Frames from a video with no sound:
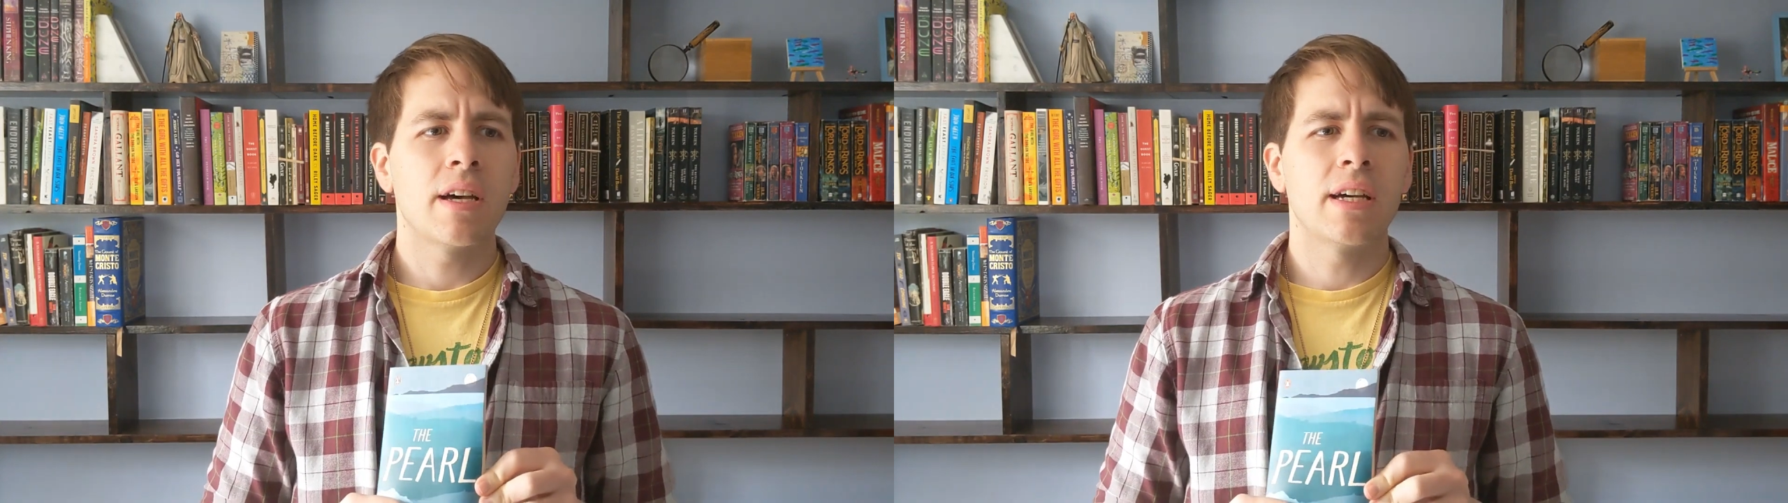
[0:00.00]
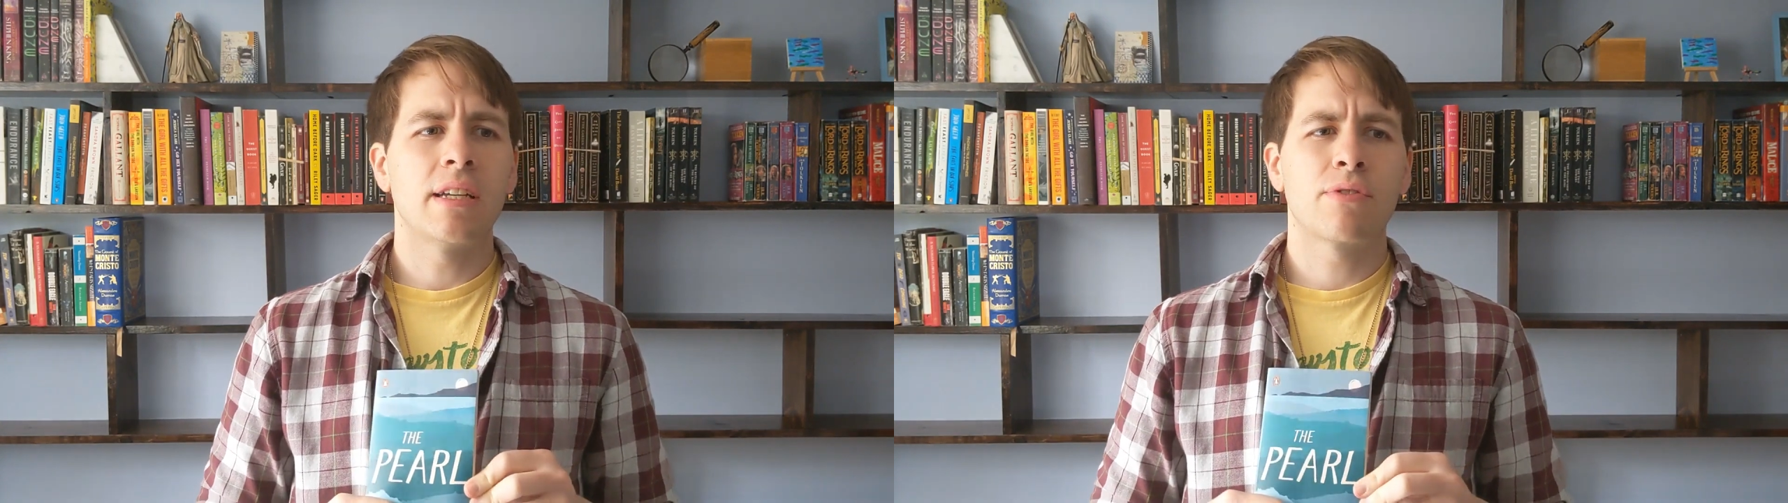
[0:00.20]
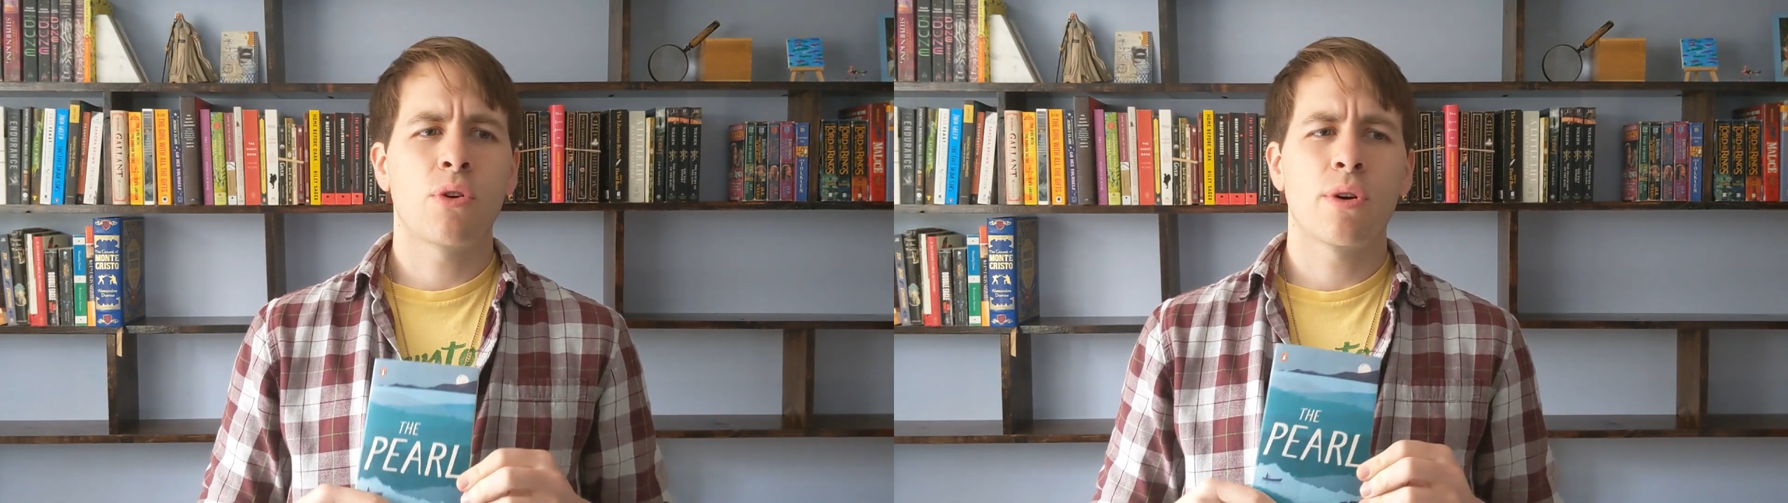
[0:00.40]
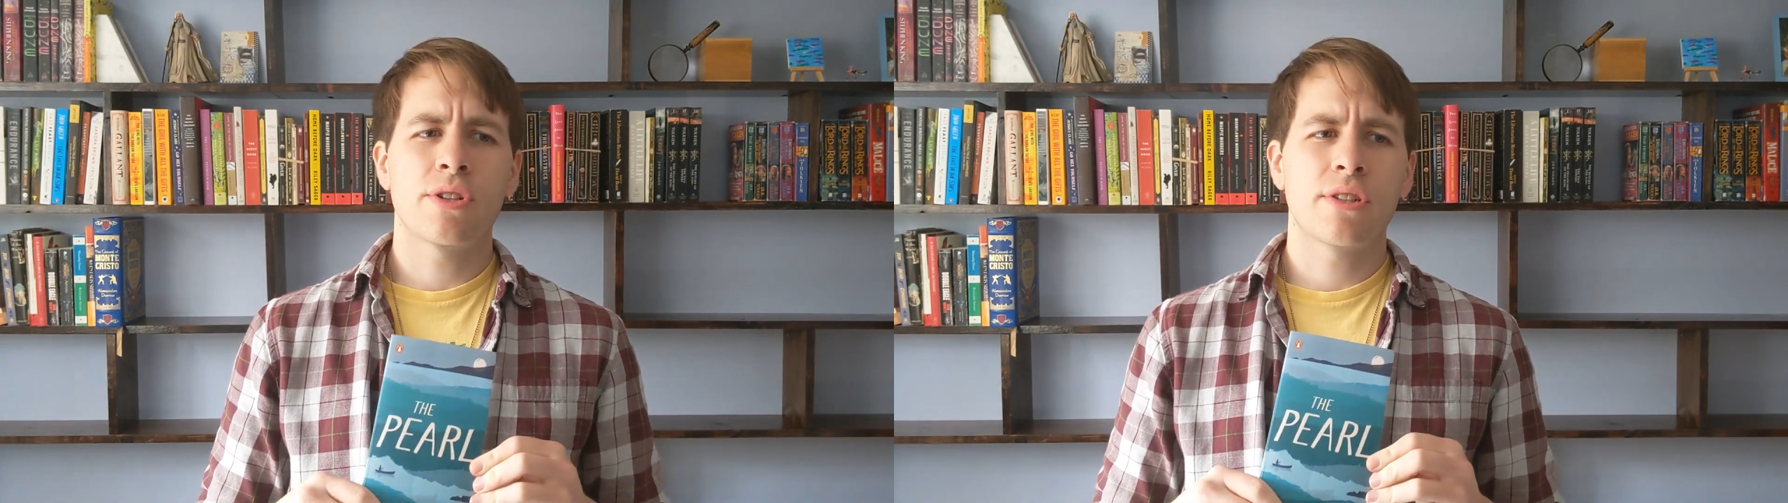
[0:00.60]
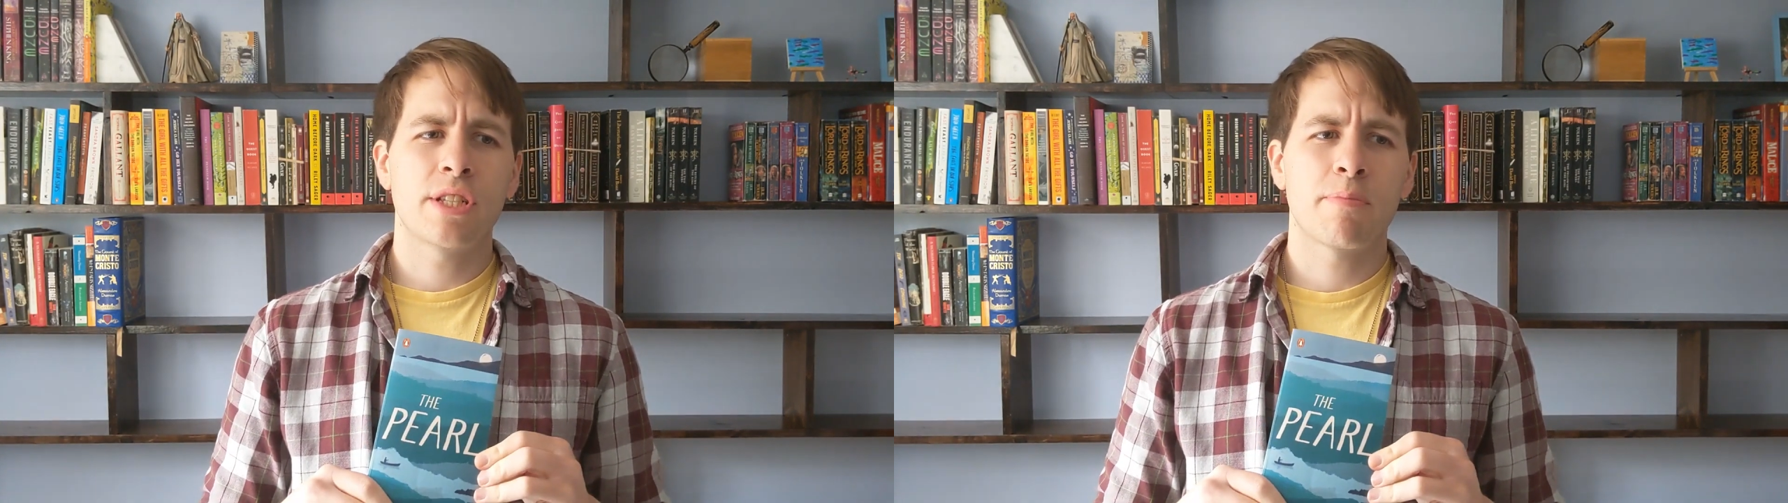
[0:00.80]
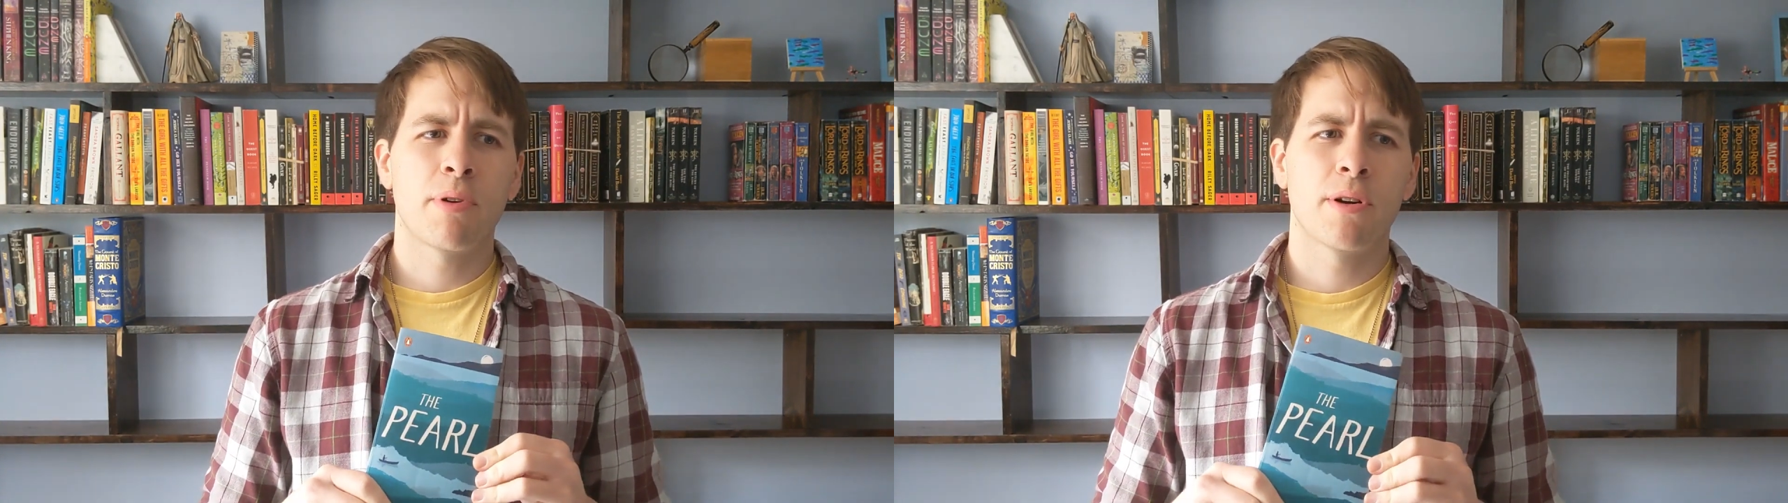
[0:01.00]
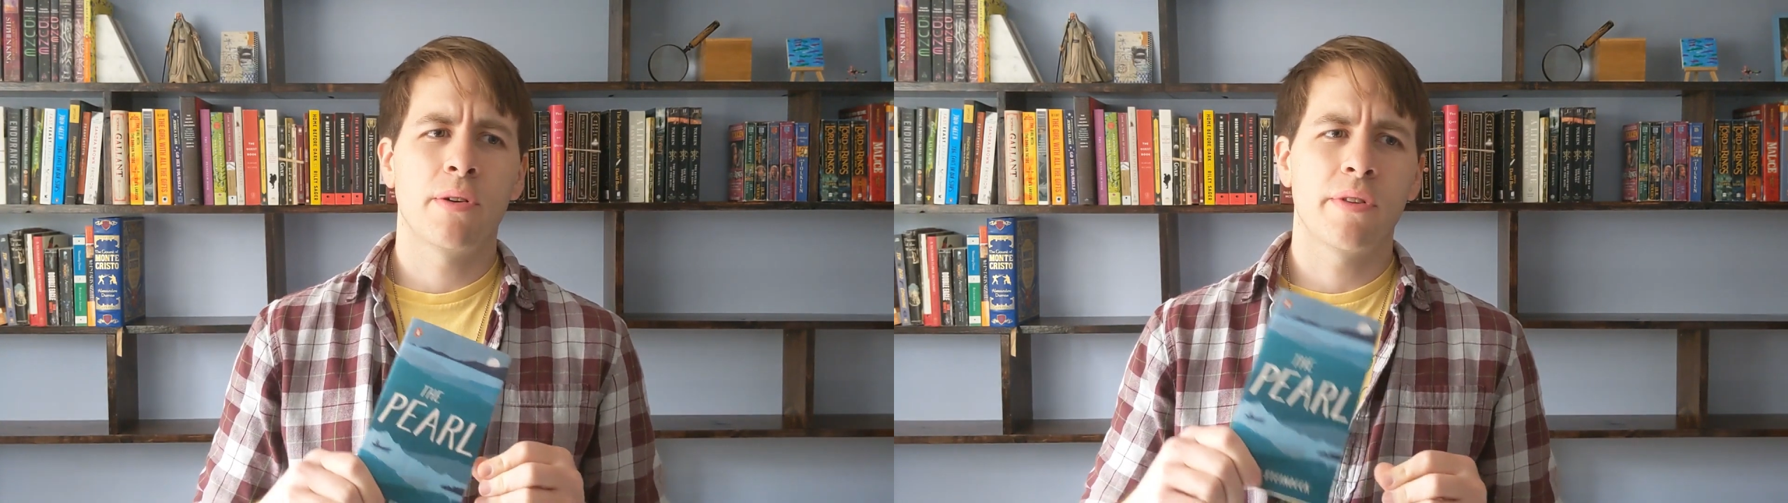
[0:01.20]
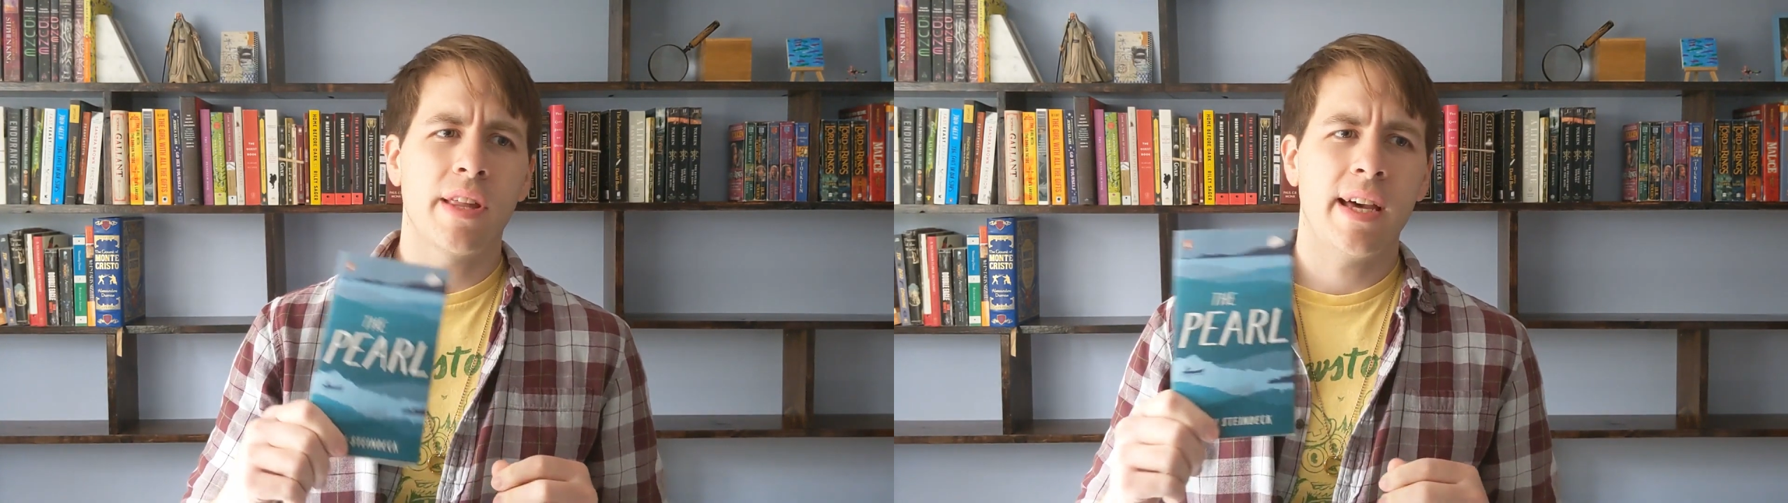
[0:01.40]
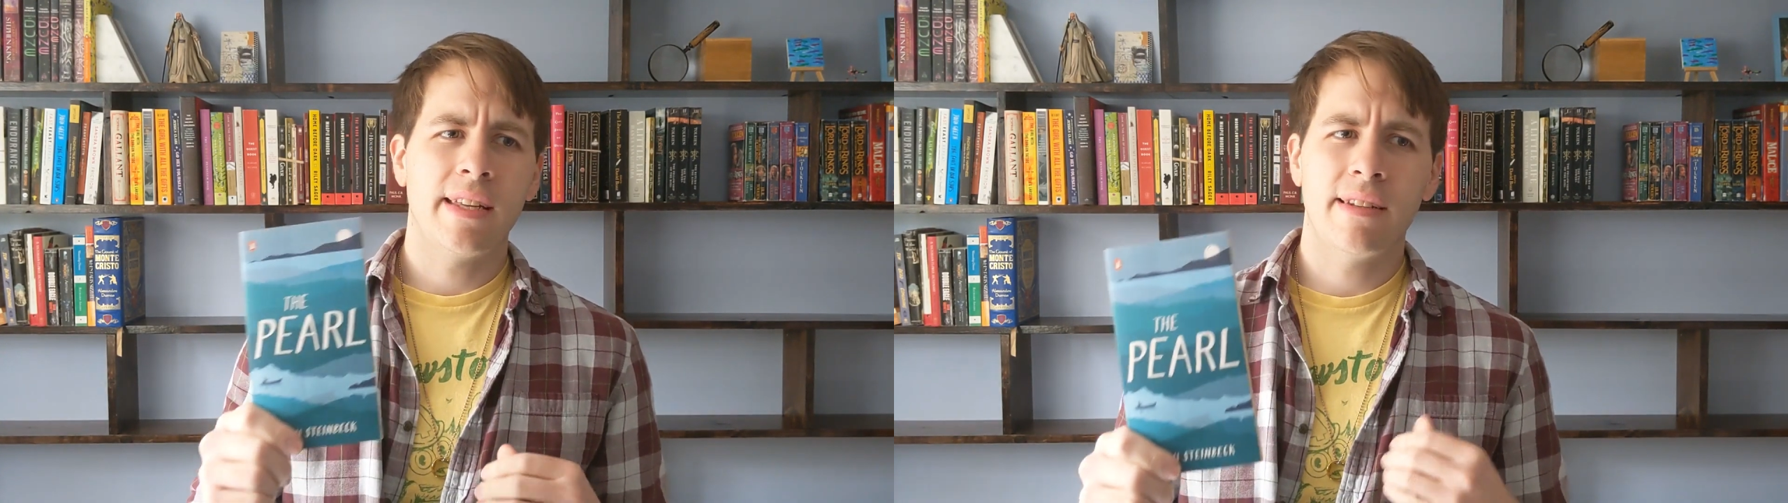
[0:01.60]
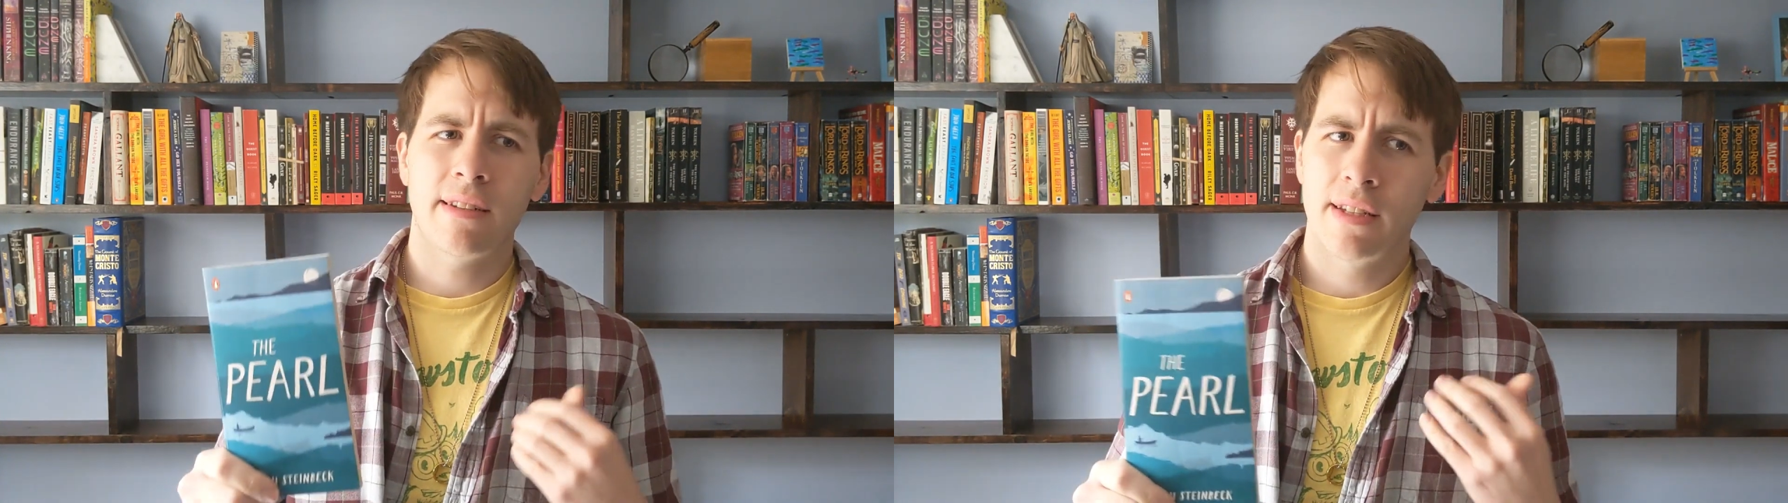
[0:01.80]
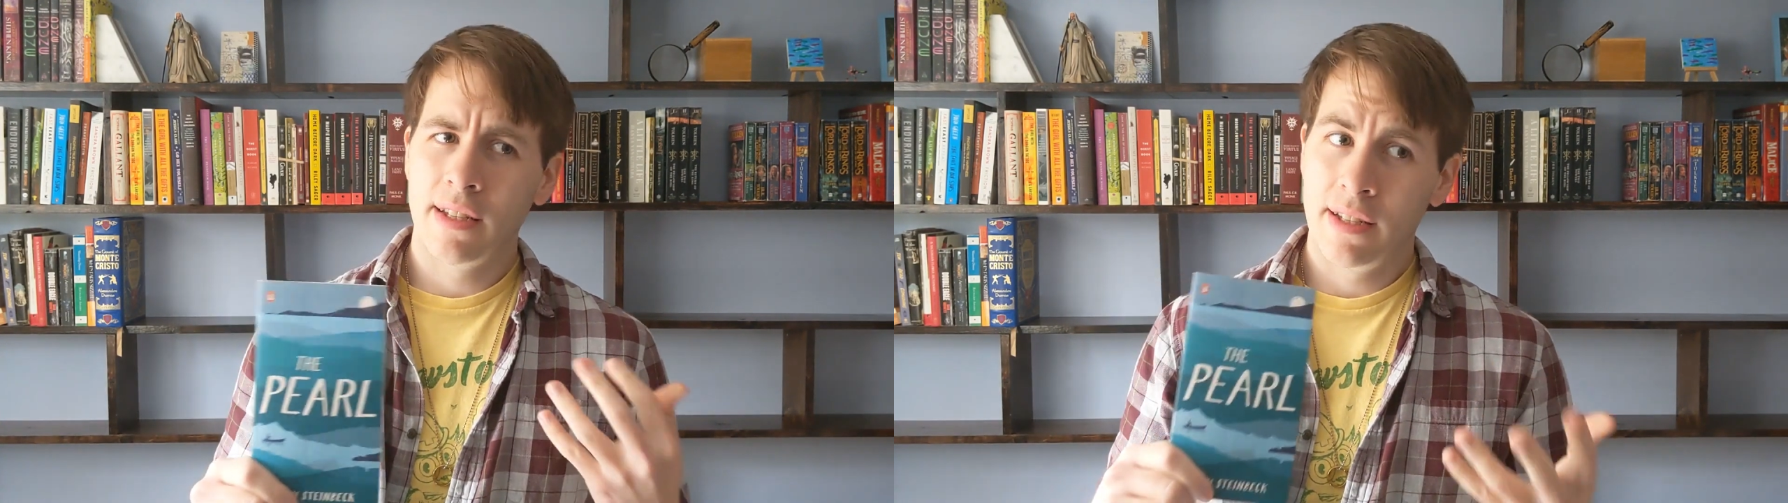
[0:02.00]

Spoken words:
And of course this pearl then